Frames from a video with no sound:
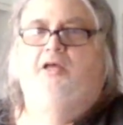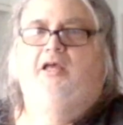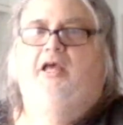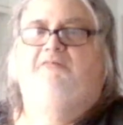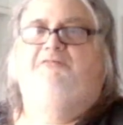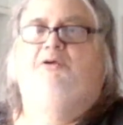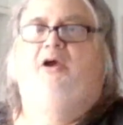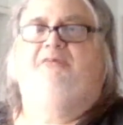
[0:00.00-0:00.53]

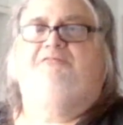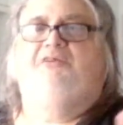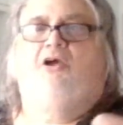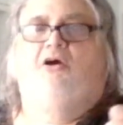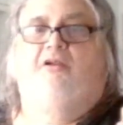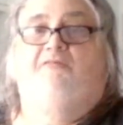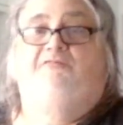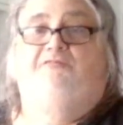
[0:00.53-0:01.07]
If you have to
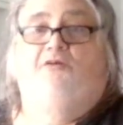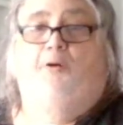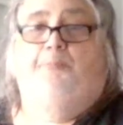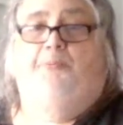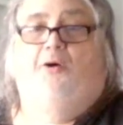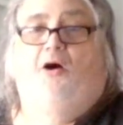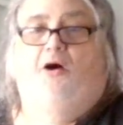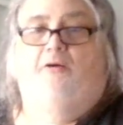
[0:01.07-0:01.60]
go to
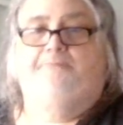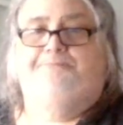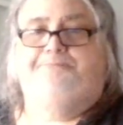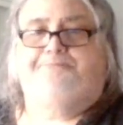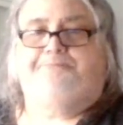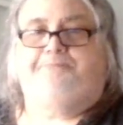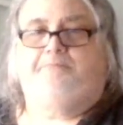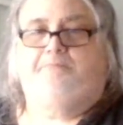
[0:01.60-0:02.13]
football
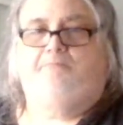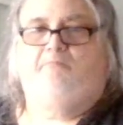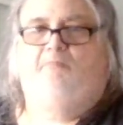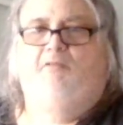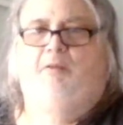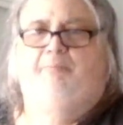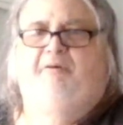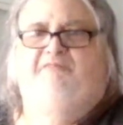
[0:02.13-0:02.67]

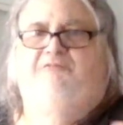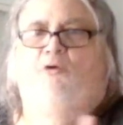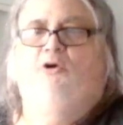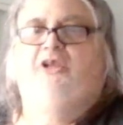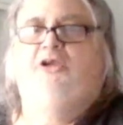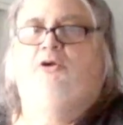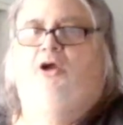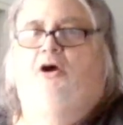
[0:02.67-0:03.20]

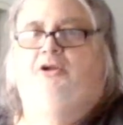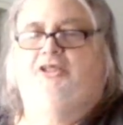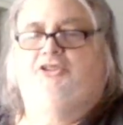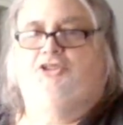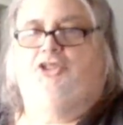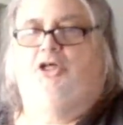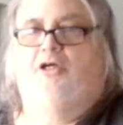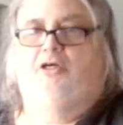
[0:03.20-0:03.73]
before you go to
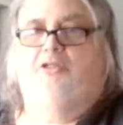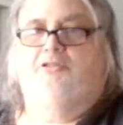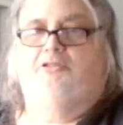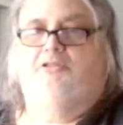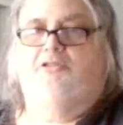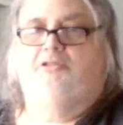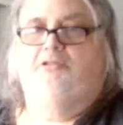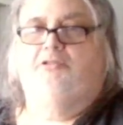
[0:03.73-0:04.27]

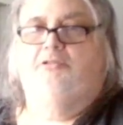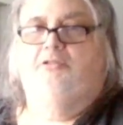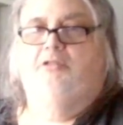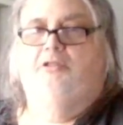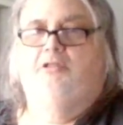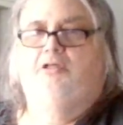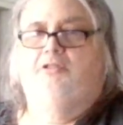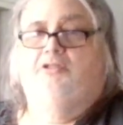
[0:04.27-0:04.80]
church,
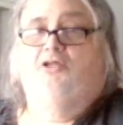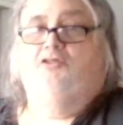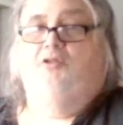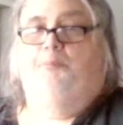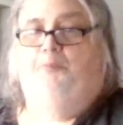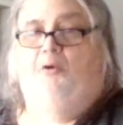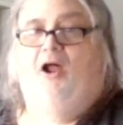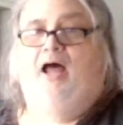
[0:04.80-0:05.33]
there's
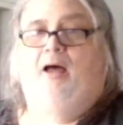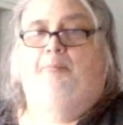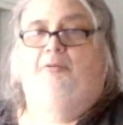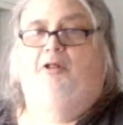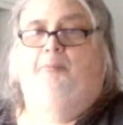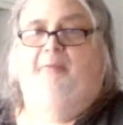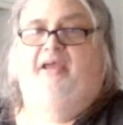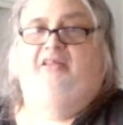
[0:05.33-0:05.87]
a
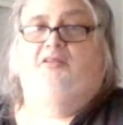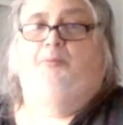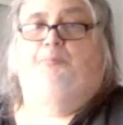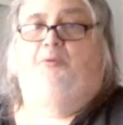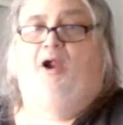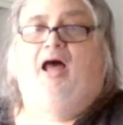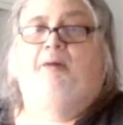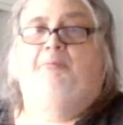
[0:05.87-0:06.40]
problem, and the
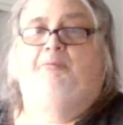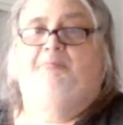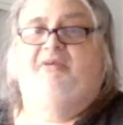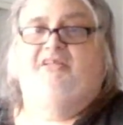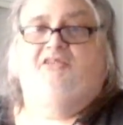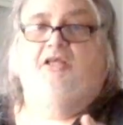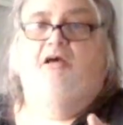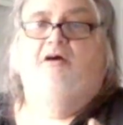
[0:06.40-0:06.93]
problem
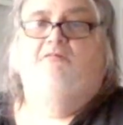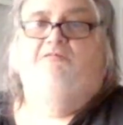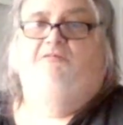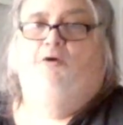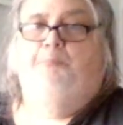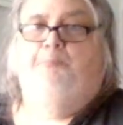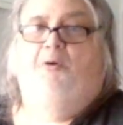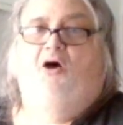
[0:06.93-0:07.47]
is
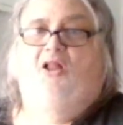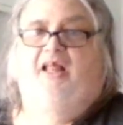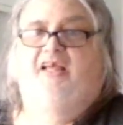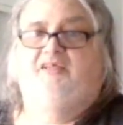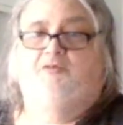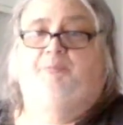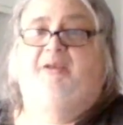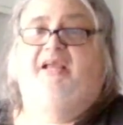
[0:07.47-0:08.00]
football
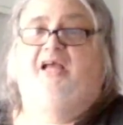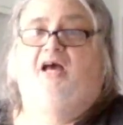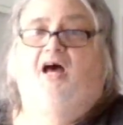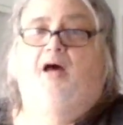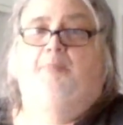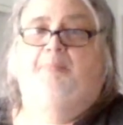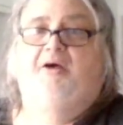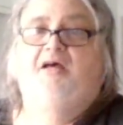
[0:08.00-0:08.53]
has
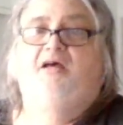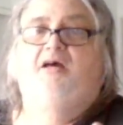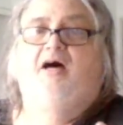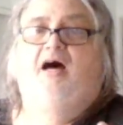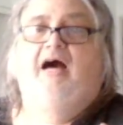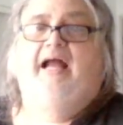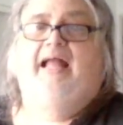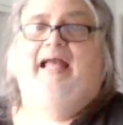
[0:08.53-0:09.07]
become
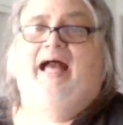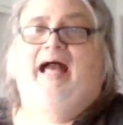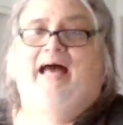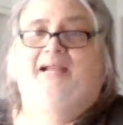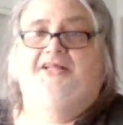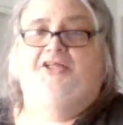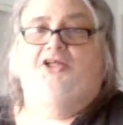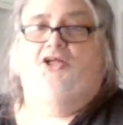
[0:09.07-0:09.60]
a
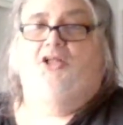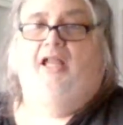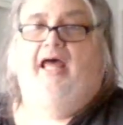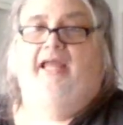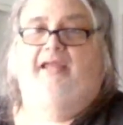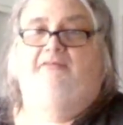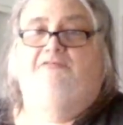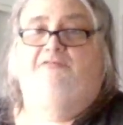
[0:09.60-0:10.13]
God in your
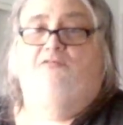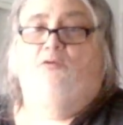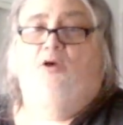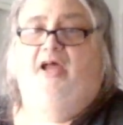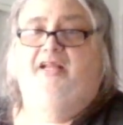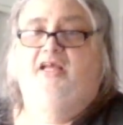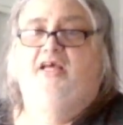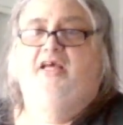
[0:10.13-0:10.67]
life, right?